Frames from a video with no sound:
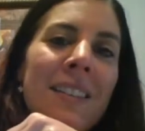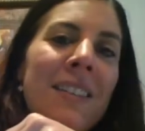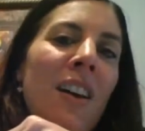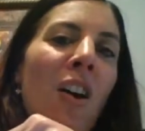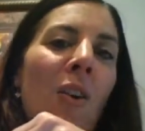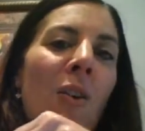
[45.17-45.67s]

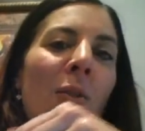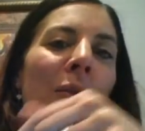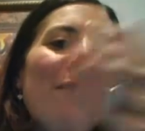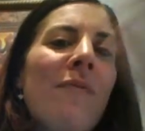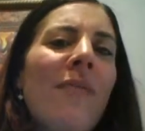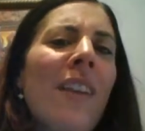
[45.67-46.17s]

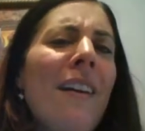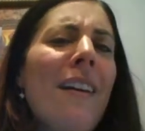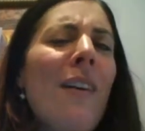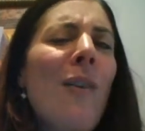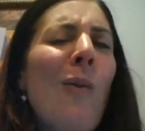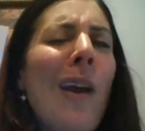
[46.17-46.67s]
So
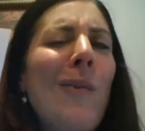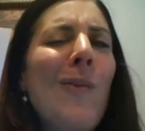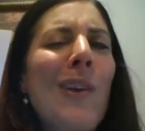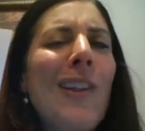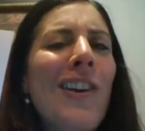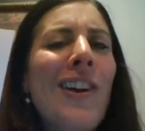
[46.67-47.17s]
when
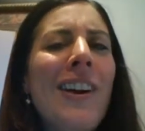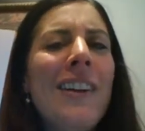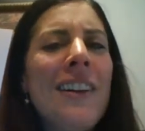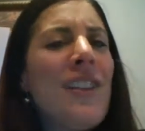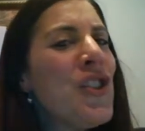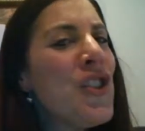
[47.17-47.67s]
we
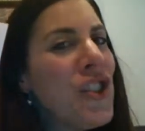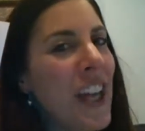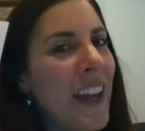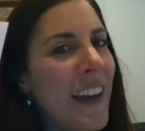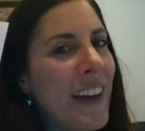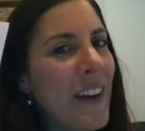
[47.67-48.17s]
learn
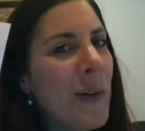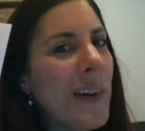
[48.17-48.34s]
Shin,